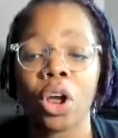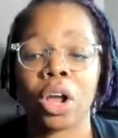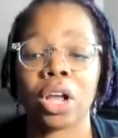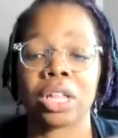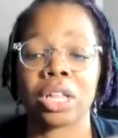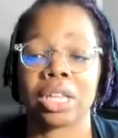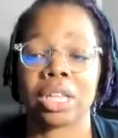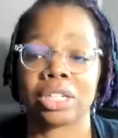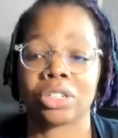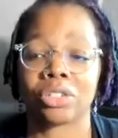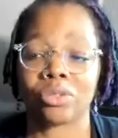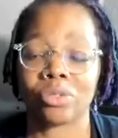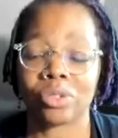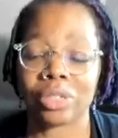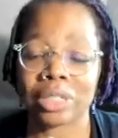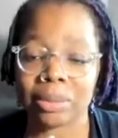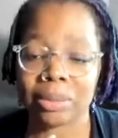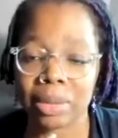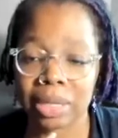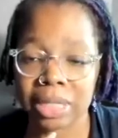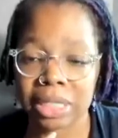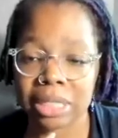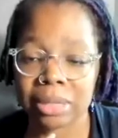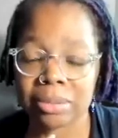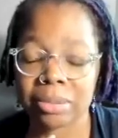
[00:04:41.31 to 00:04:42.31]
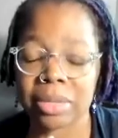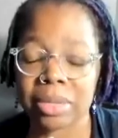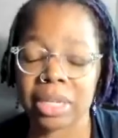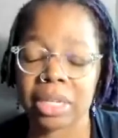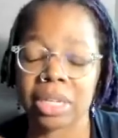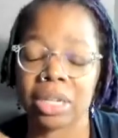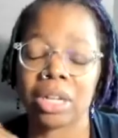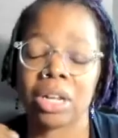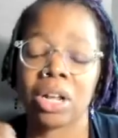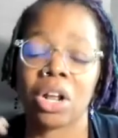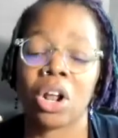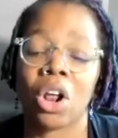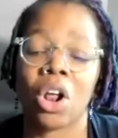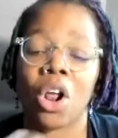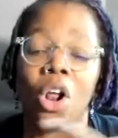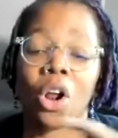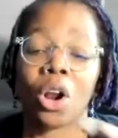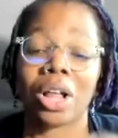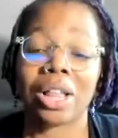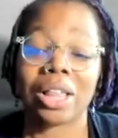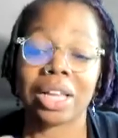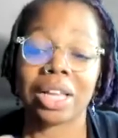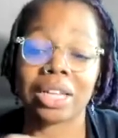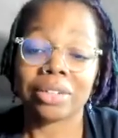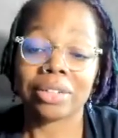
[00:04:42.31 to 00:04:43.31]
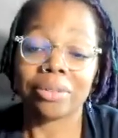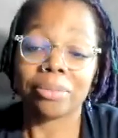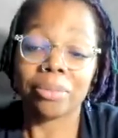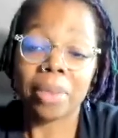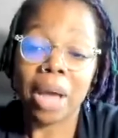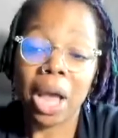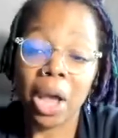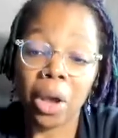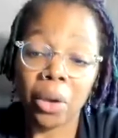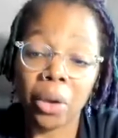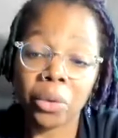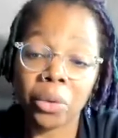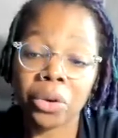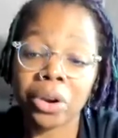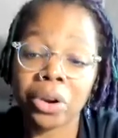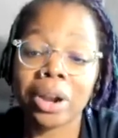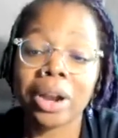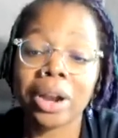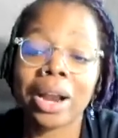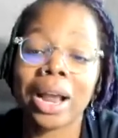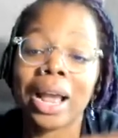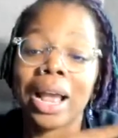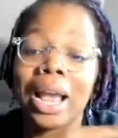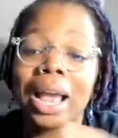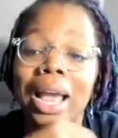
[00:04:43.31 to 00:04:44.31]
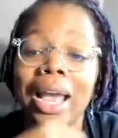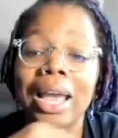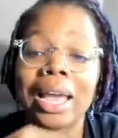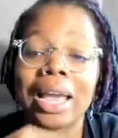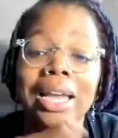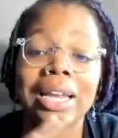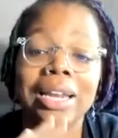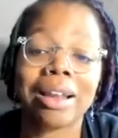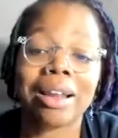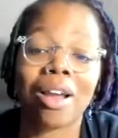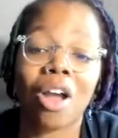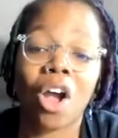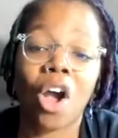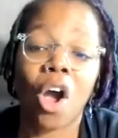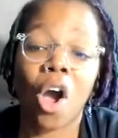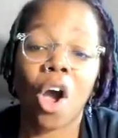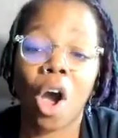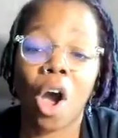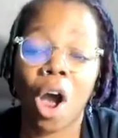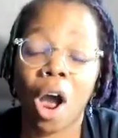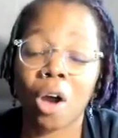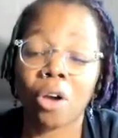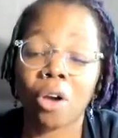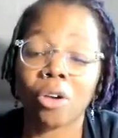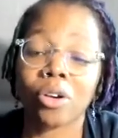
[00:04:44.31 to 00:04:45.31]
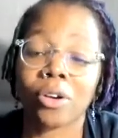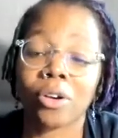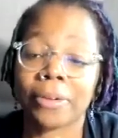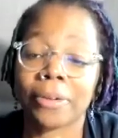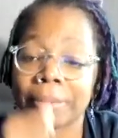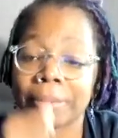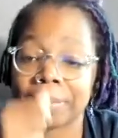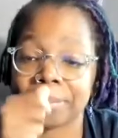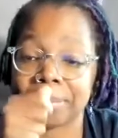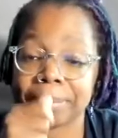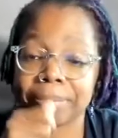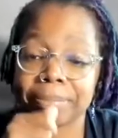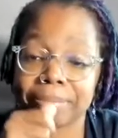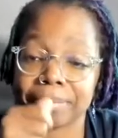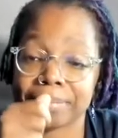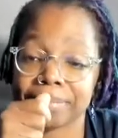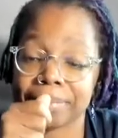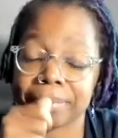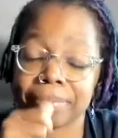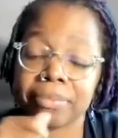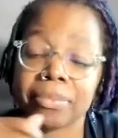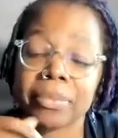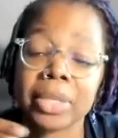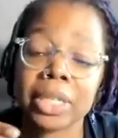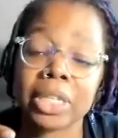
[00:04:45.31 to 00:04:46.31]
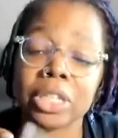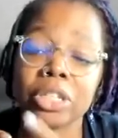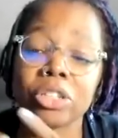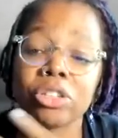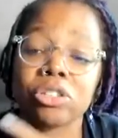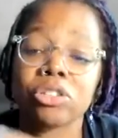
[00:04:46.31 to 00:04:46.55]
our collective power, and our resilience during challenging times.